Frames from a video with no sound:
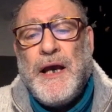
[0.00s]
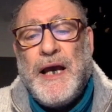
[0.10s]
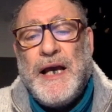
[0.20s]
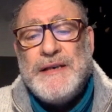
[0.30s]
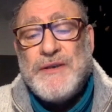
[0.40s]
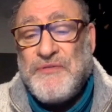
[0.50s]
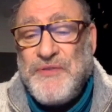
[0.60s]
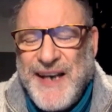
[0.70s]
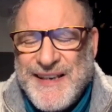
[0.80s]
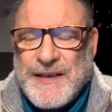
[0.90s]
As of
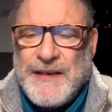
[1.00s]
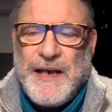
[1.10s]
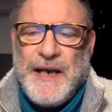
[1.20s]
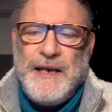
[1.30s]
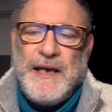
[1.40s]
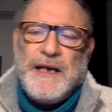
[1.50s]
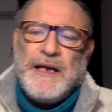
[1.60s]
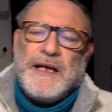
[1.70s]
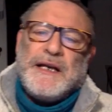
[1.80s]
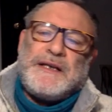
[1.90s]
yesterday,
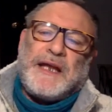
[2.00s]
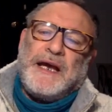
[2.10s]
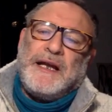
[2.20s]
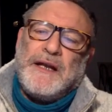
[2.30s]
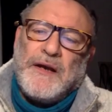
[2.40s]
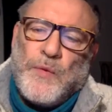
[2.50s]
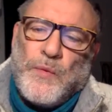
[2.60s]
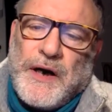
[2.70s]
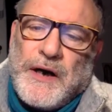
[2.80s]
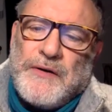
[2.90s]
10
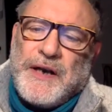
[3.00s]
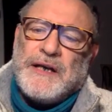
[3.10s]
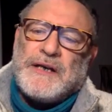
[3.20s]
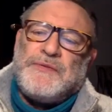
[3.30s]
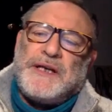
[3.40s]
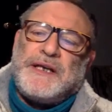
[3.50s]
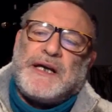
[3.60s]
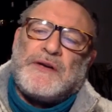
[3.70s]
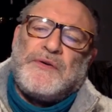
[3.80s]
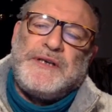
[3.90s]
were in
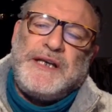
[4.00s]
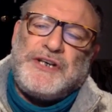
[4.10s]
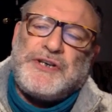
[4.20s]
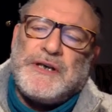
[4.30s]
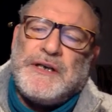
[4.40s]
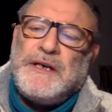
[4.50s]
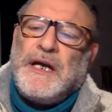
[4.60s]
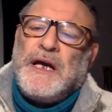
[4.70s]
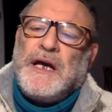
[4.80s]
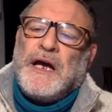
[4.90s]
critical condition,
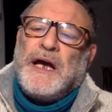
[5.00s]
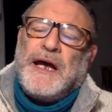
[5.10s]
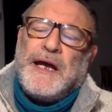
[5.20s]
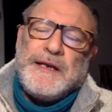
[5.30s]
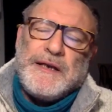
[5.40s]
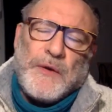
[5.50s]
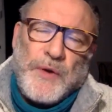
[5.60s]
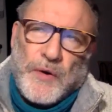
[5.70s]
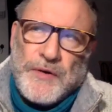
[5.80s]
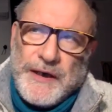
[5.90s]
and
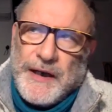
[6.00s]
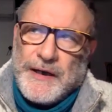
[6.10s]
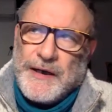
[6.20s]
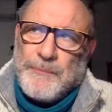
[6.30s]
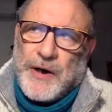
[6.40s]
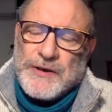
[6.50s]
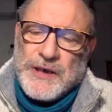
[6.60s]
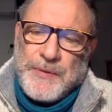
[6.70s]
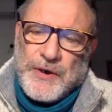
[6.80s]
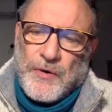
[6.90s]
we only learn about
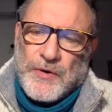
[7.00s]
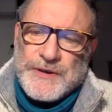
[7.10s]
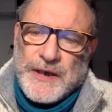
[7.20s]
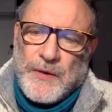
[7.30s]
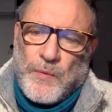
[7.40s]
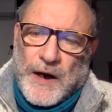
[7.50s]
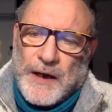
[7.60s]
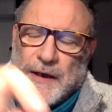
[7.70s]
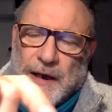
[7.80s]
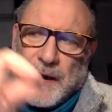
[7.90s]
it because
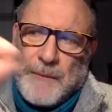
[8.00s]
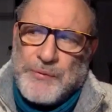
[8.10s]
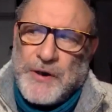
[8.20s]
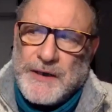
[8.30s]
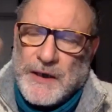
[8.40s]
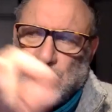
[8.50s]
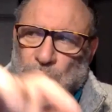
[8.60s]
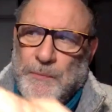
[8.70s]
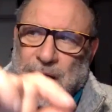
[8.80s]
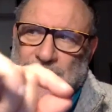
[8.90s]
one pregnant
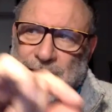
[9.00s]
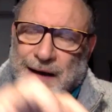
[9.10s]
woman